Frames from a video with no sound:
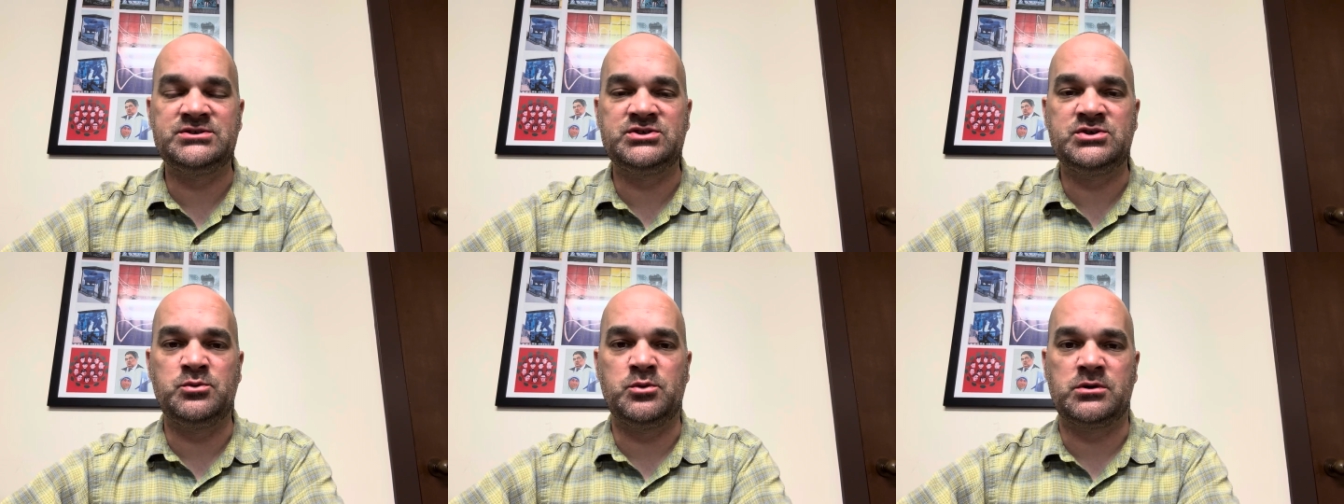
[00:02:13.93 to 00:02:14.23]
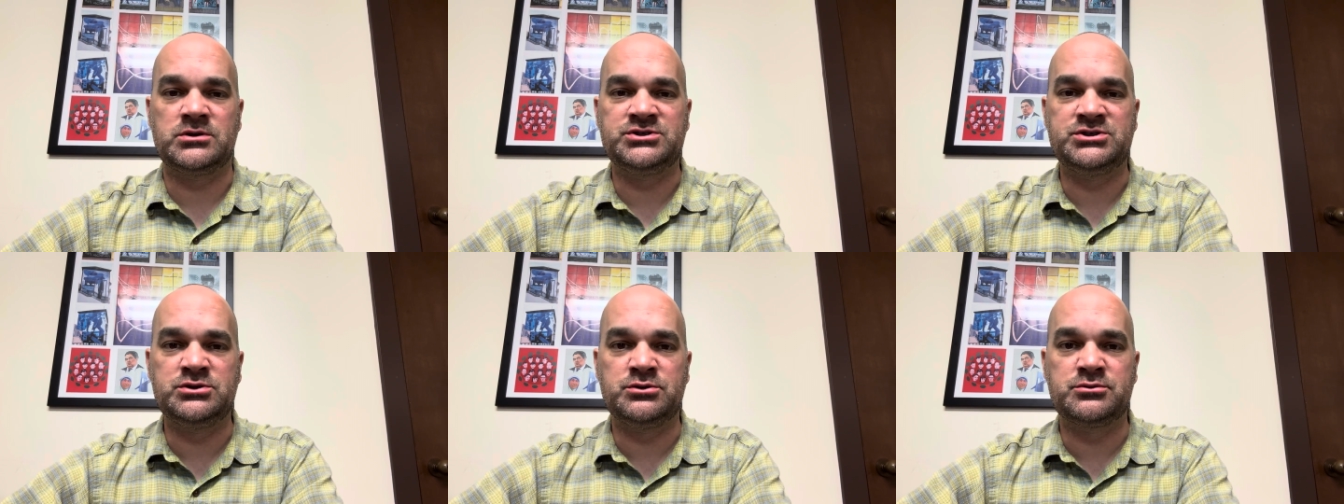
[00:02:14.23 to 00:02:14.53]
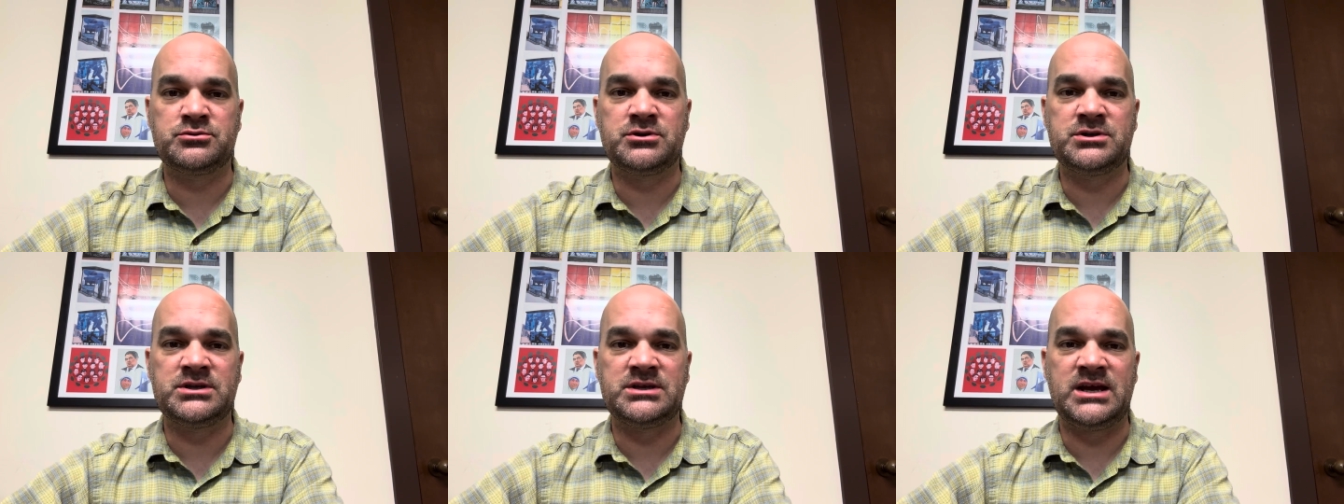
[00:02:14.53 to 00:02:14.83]
to our
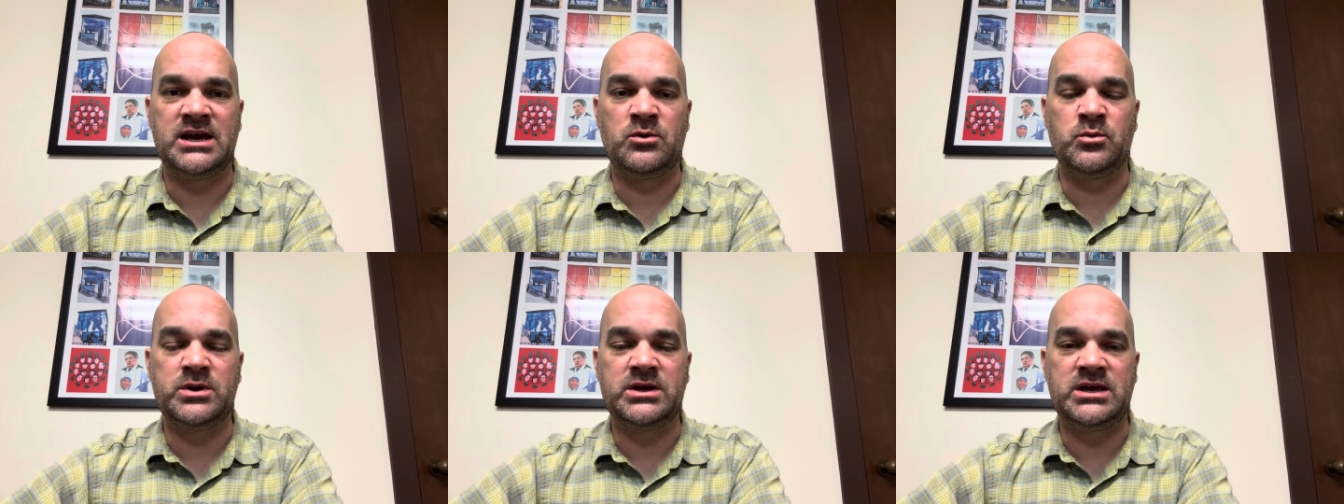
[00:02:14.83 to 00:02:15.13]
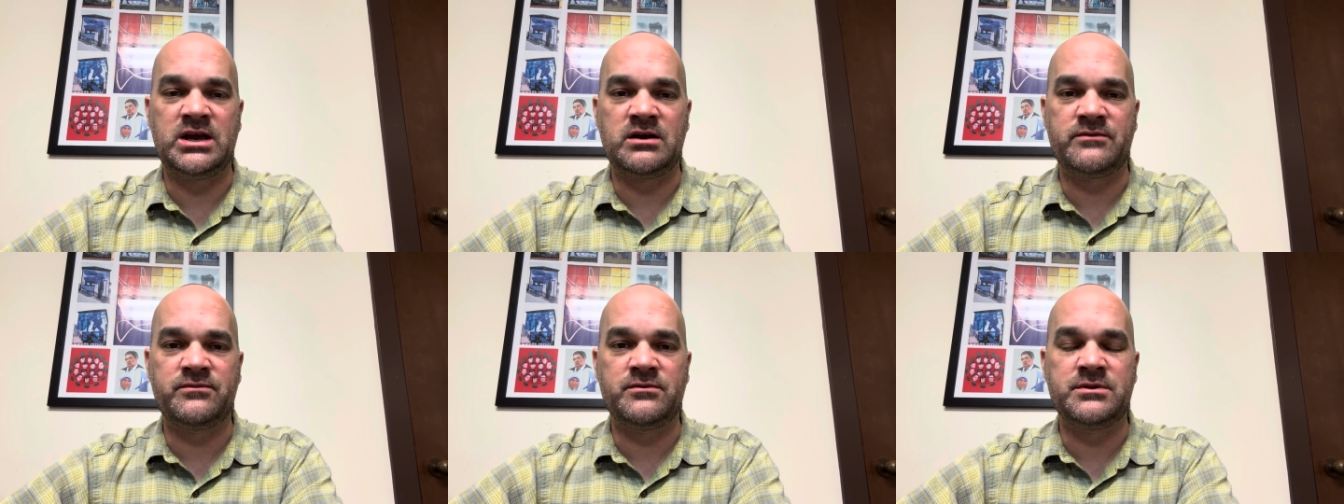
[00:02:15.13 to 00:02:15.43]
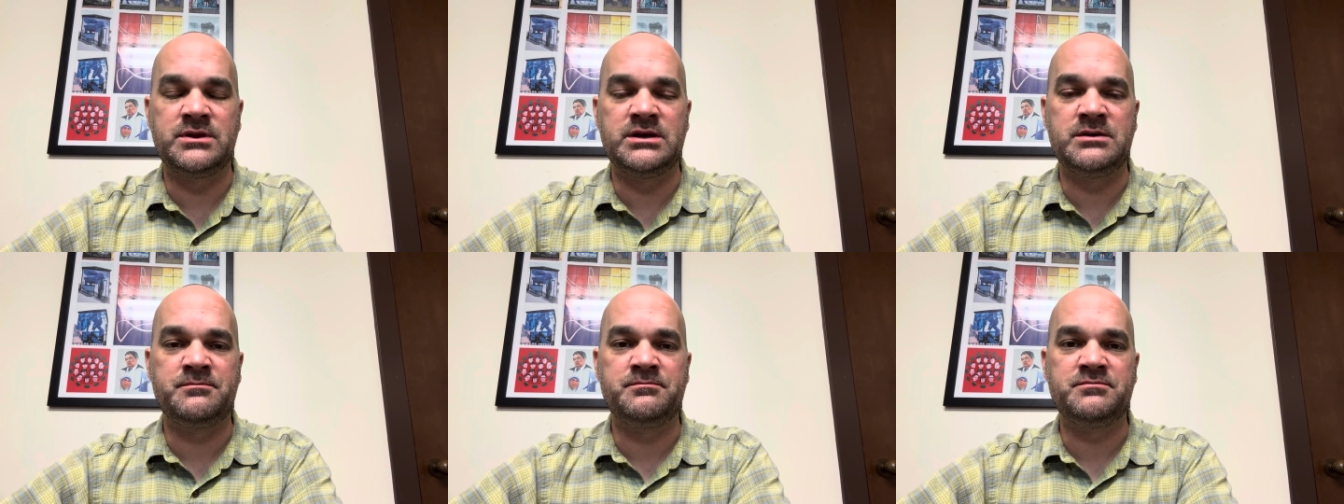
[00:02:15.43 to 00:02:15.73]
children and how we care for
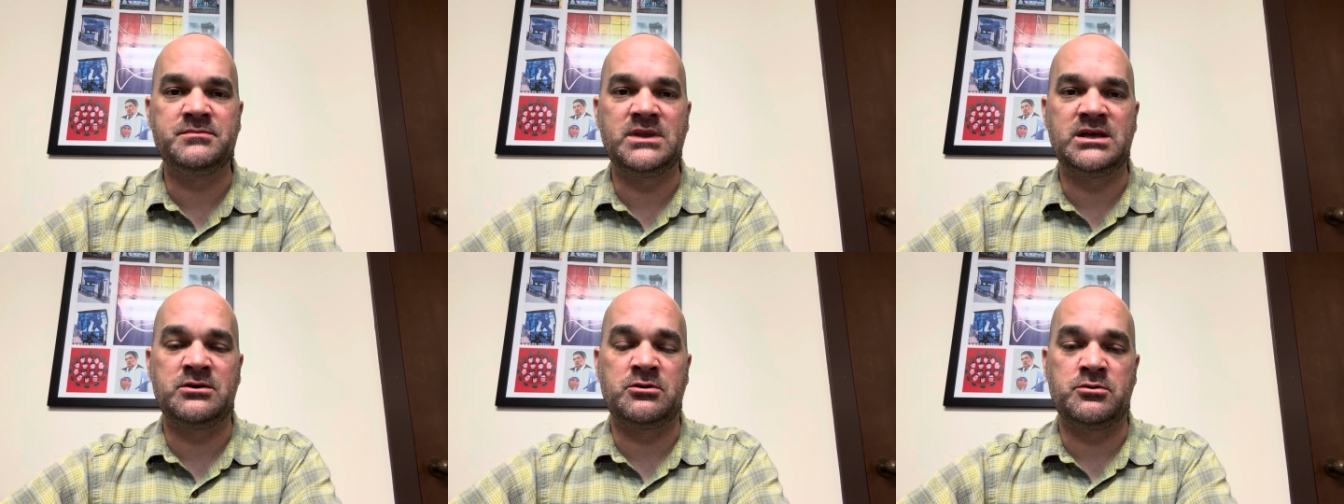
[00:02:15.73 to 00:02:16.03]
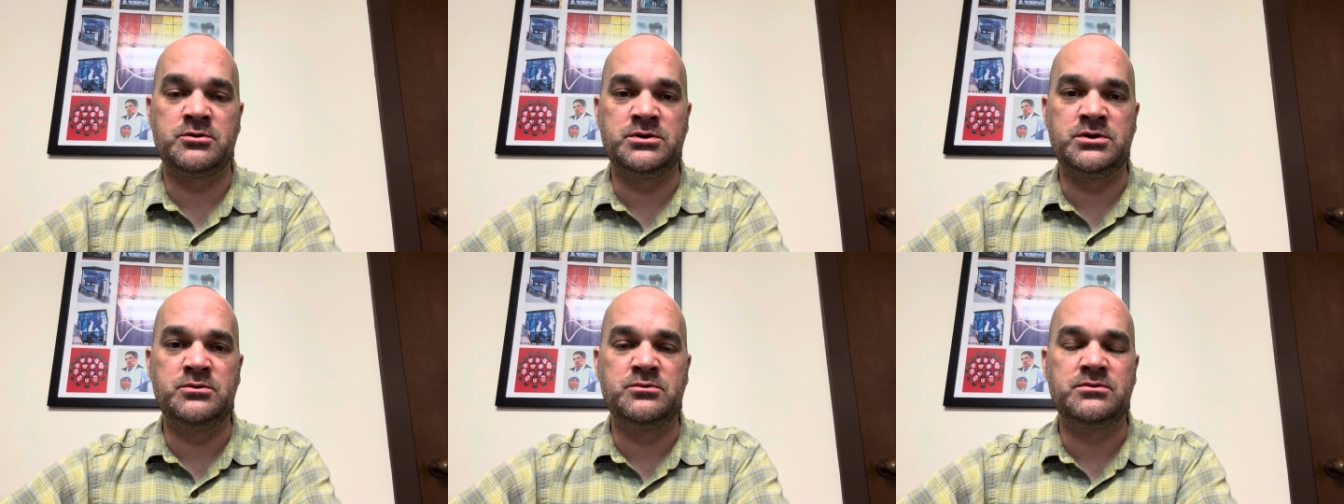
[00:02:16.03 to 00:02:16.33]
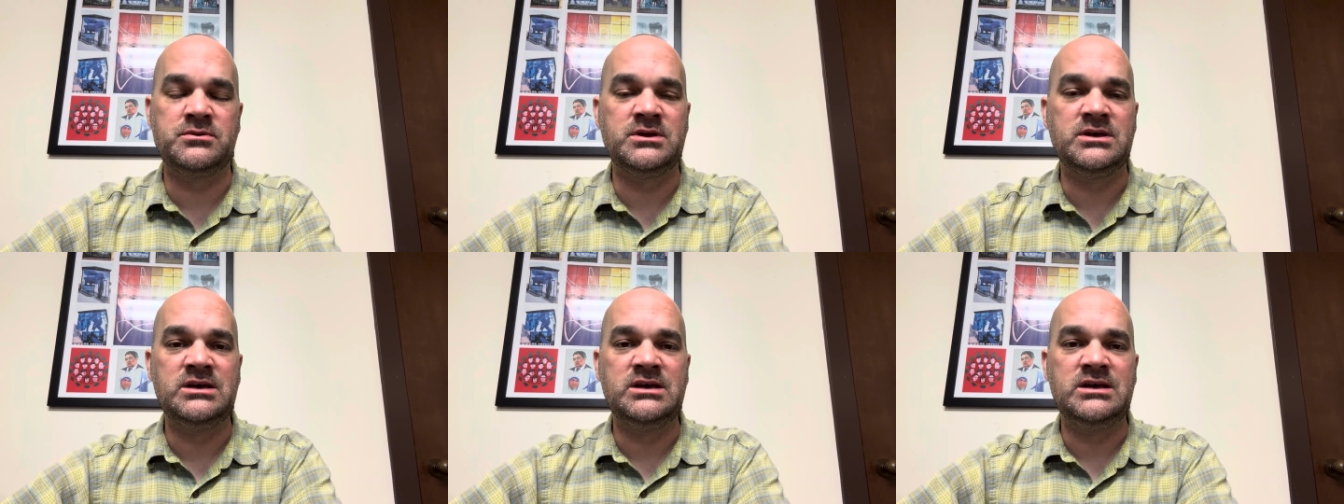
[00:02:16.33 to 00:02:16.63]
them and our youth.